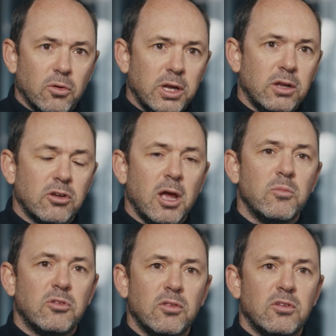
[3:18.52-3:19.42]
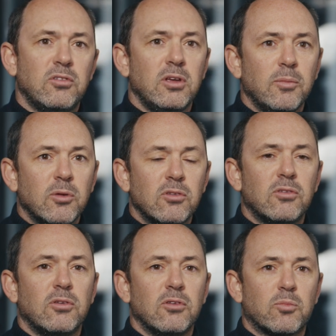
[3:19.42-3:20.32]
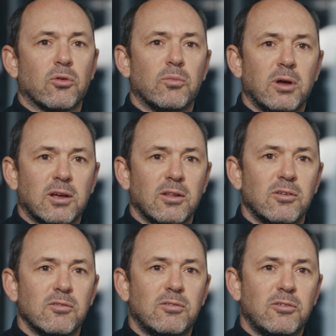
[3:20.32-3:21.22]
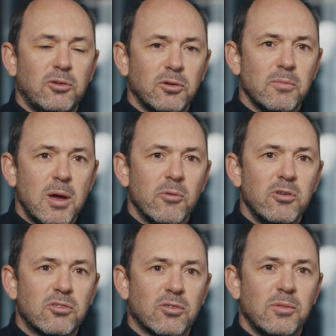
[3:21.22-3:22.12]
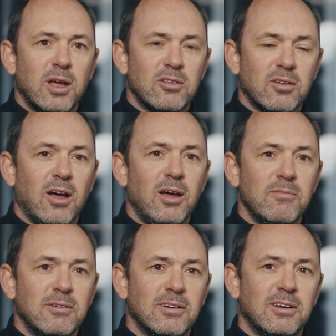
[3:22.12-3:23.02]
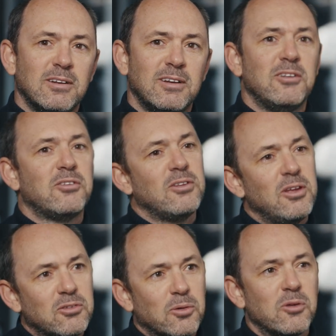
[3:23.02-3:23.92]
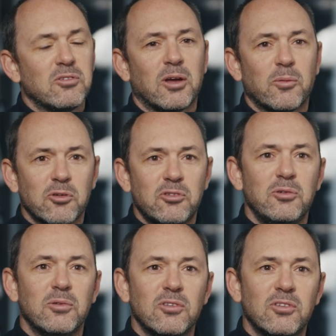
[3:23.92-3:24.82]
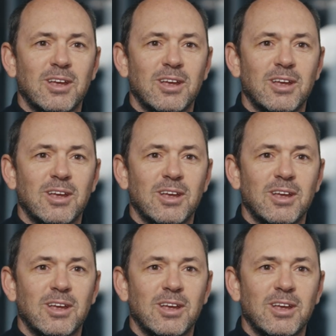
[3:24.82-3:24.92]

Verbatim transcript: joining James at the team has is, is brought back a lot of good memories from that time, and it's, it's almost like we're students